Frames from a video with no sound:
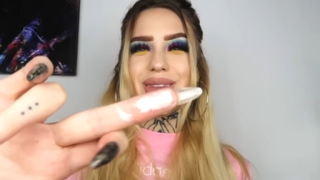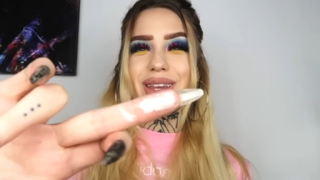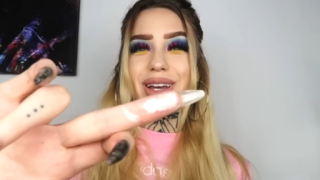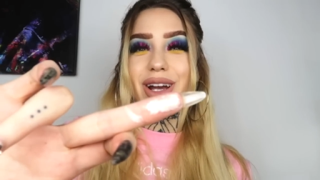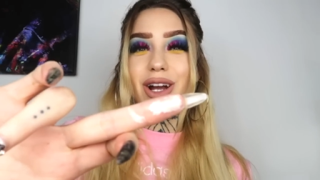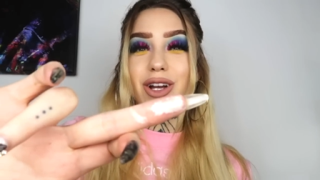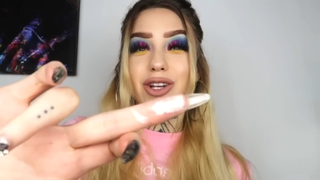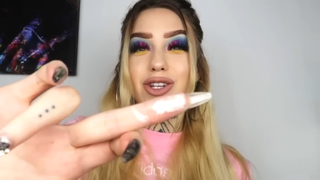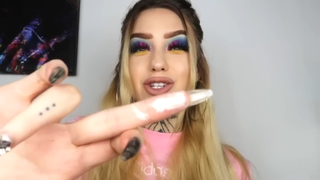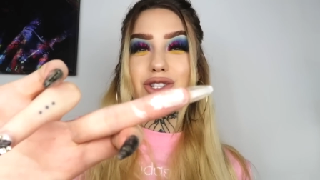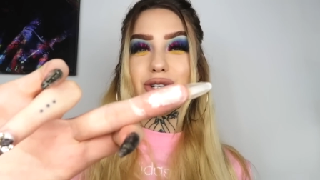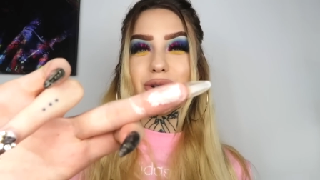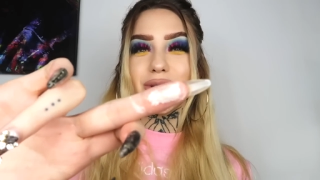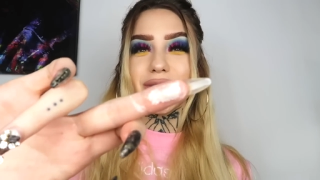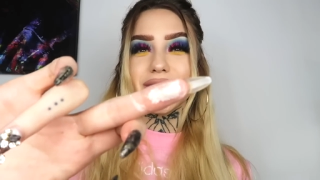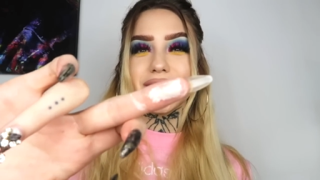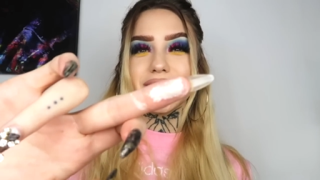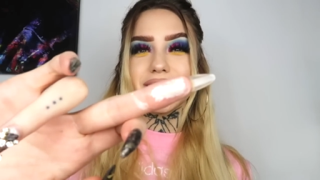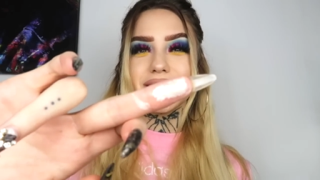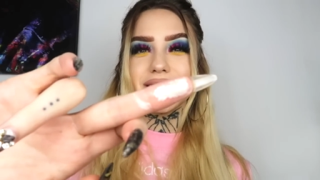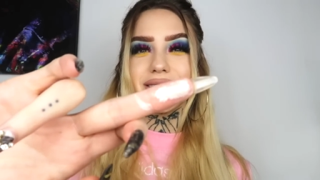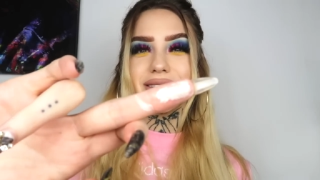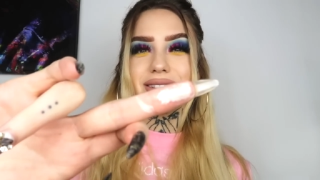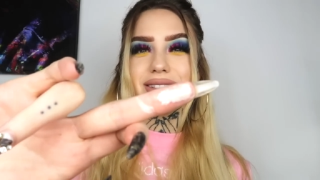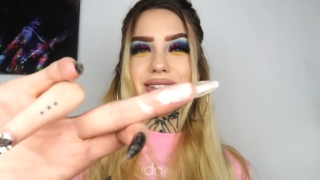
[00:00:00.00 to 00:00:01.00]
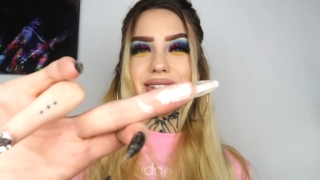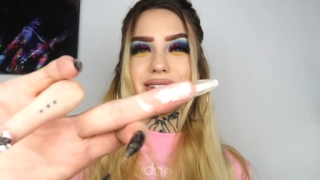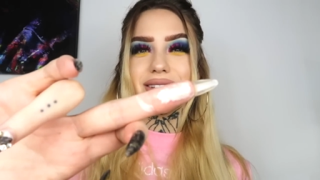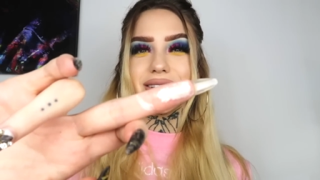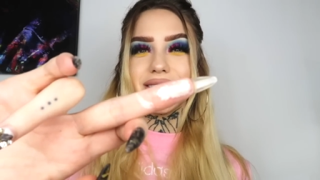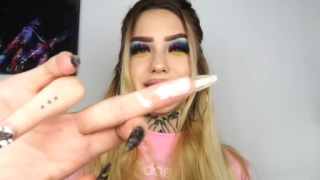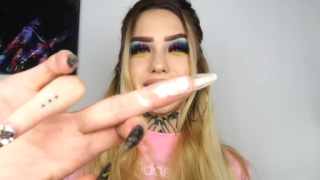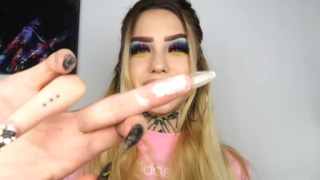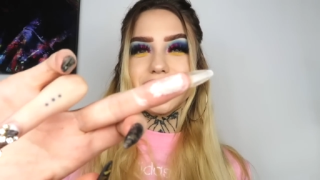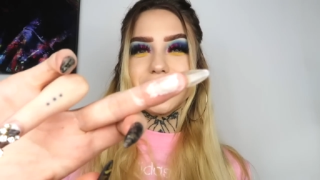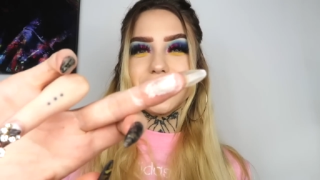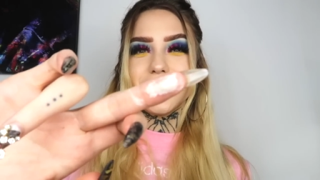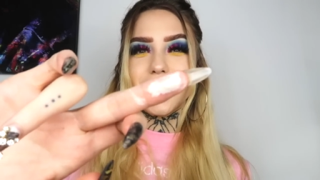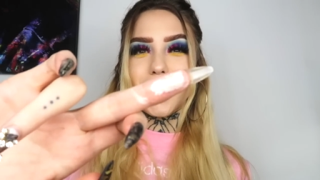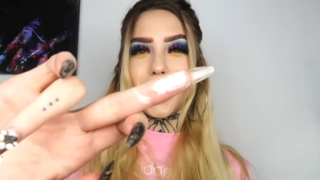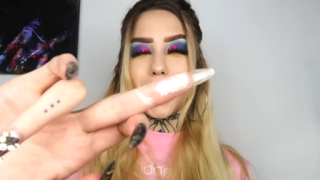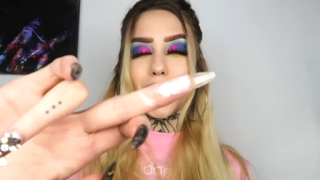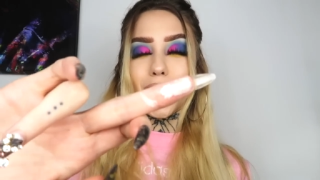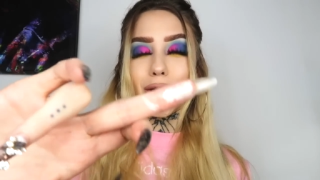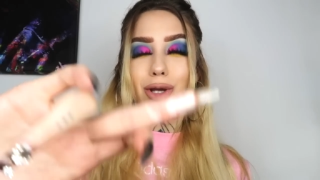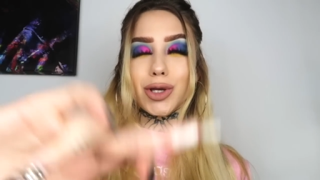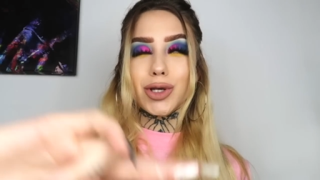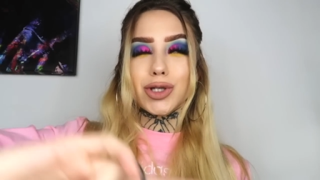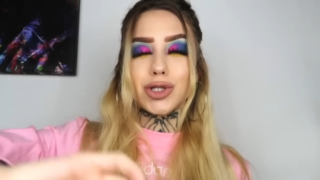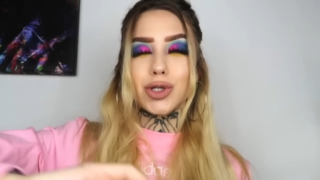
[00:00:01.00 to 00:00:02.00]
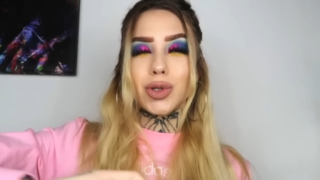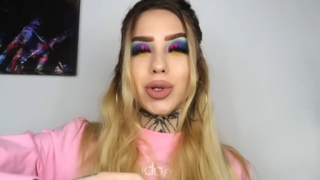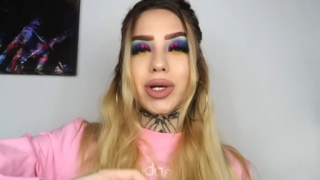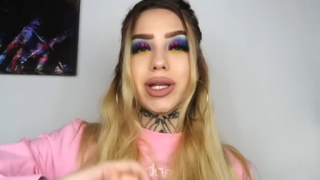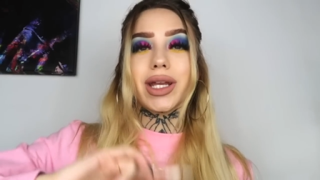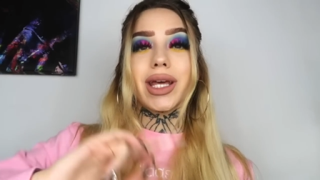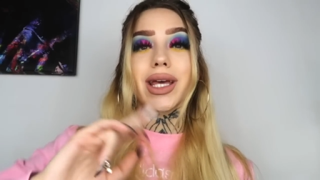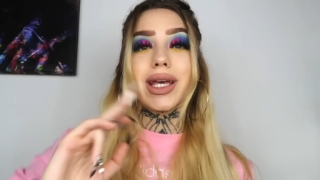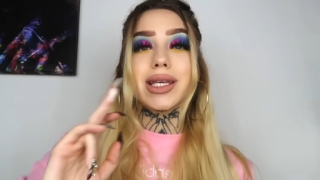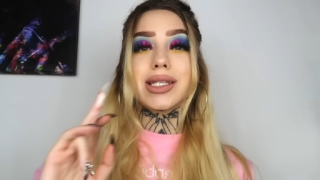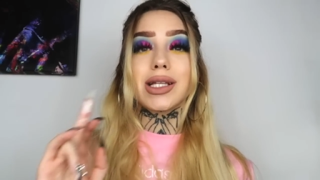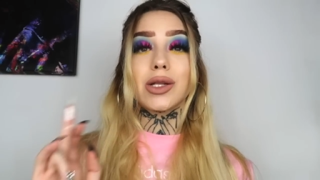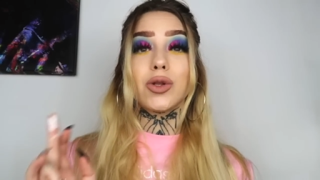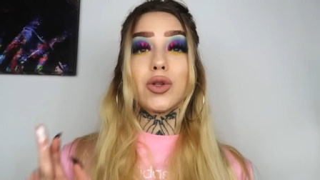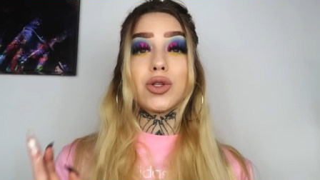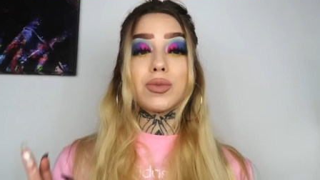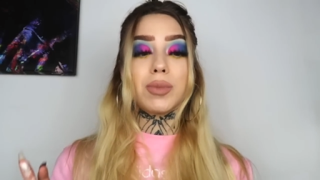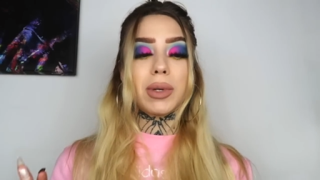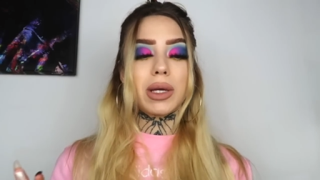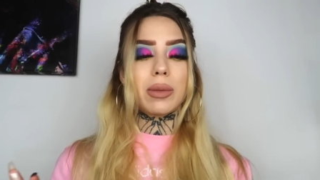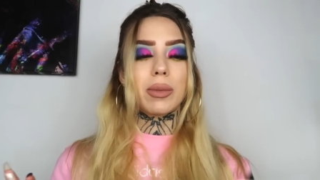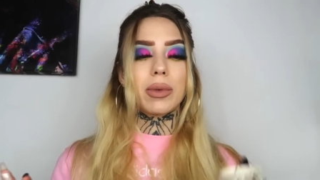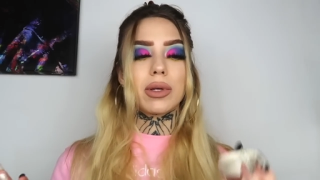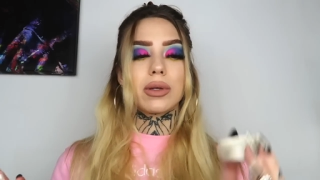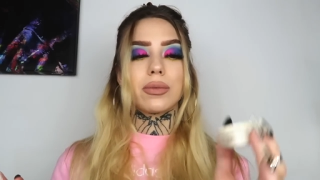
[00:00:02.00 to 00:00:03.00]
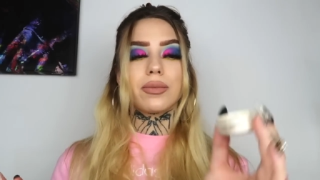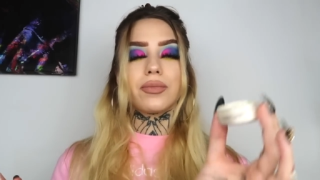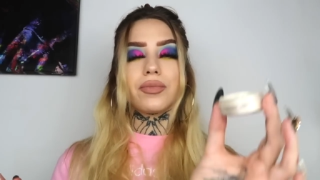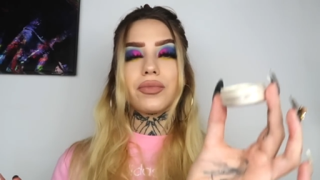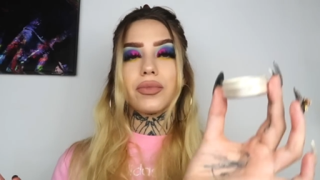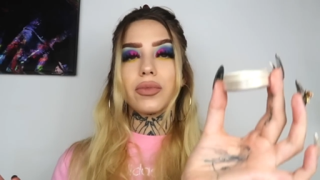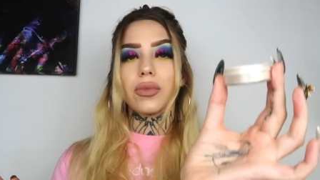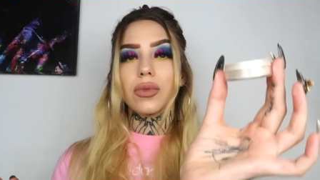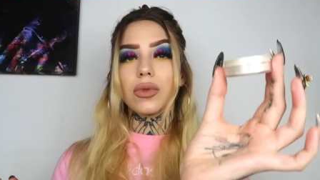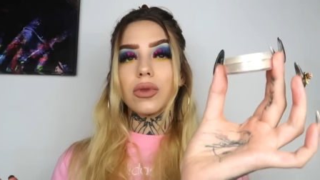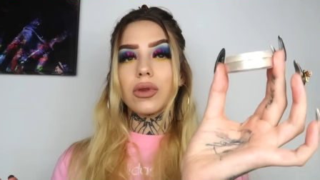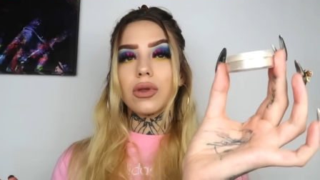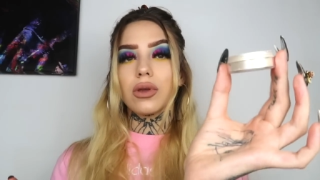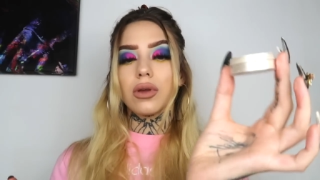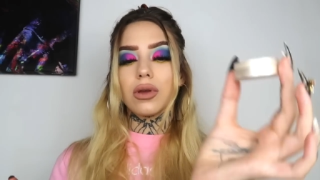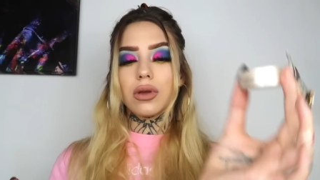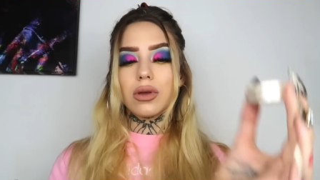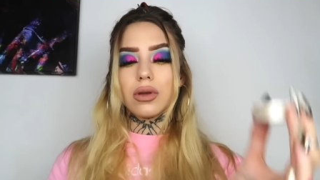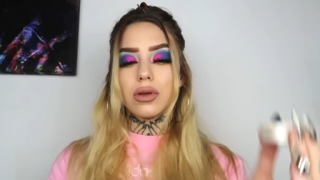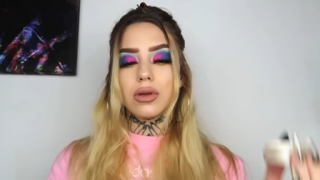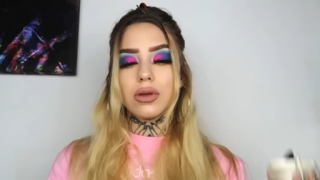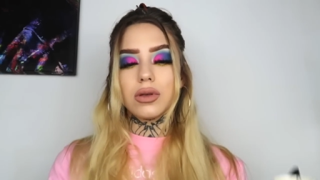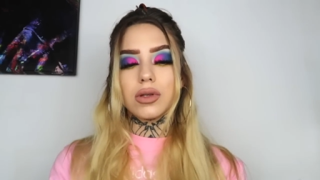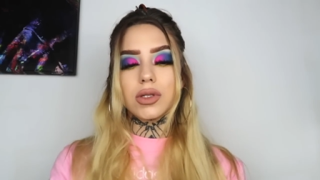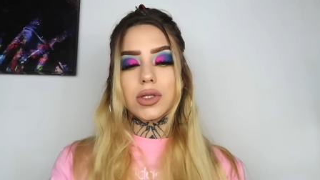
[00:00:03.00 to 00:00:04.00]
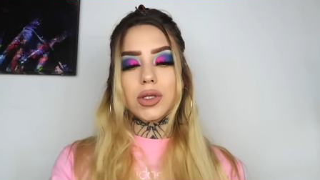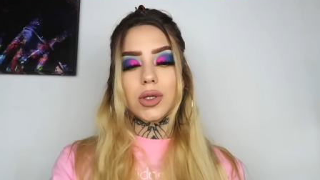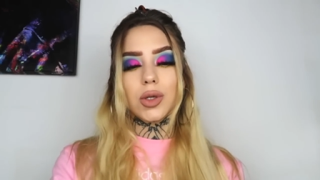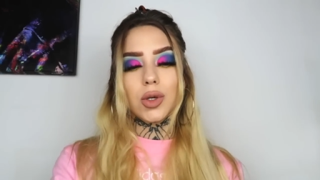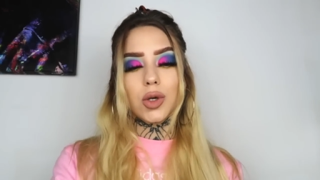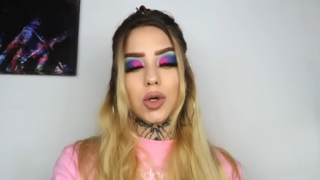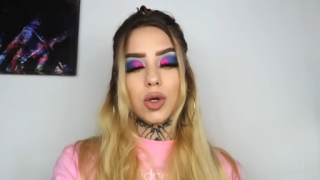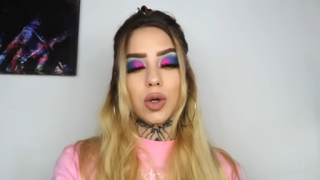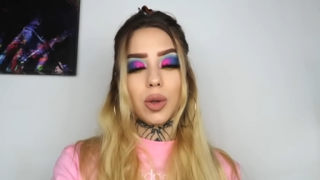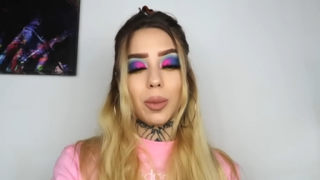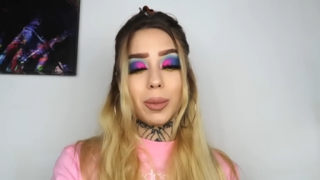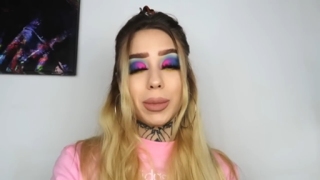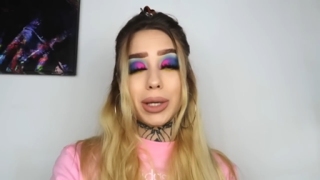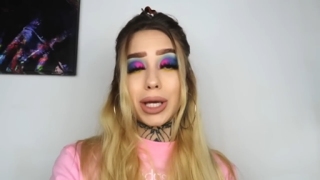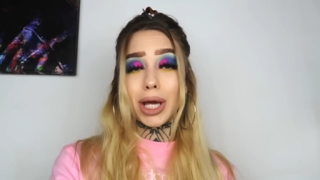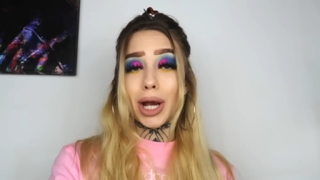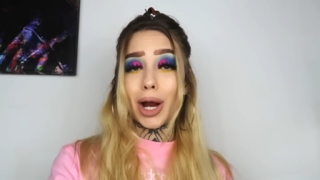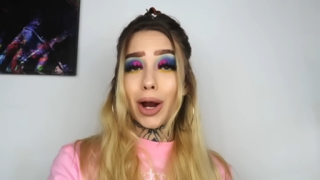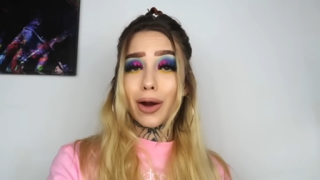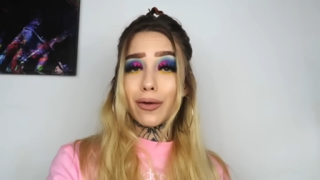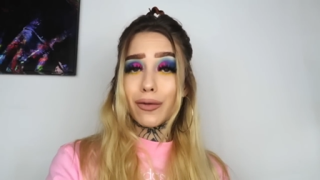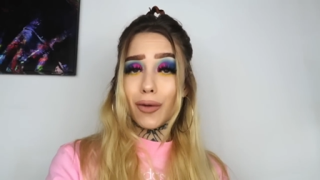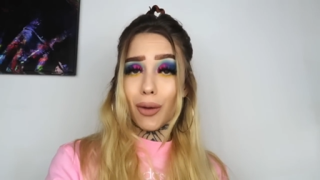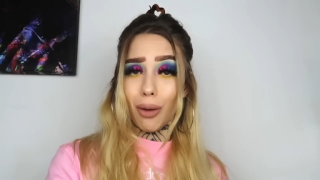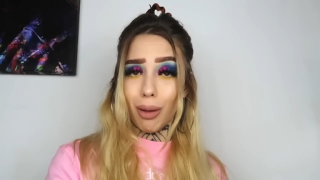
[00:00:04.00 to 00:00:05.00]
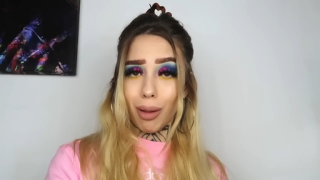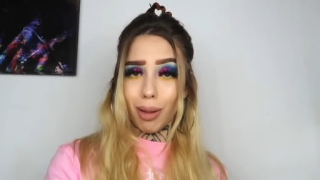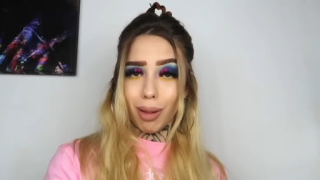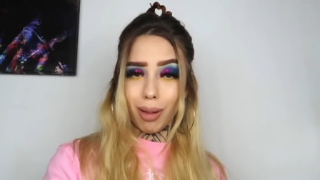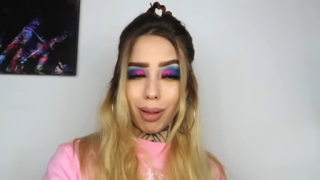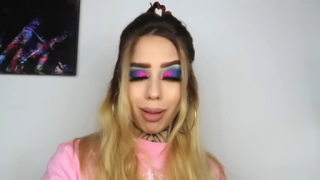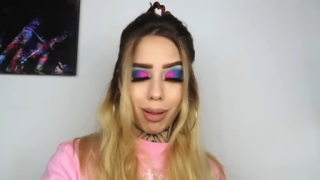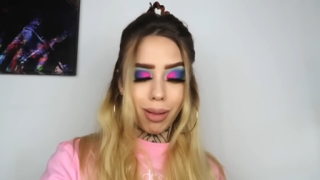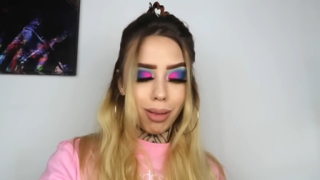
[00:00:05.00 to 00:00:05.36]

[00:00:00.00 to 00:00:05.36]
Like, are you joking? Are you joking? It is a loose pigment, so be careful.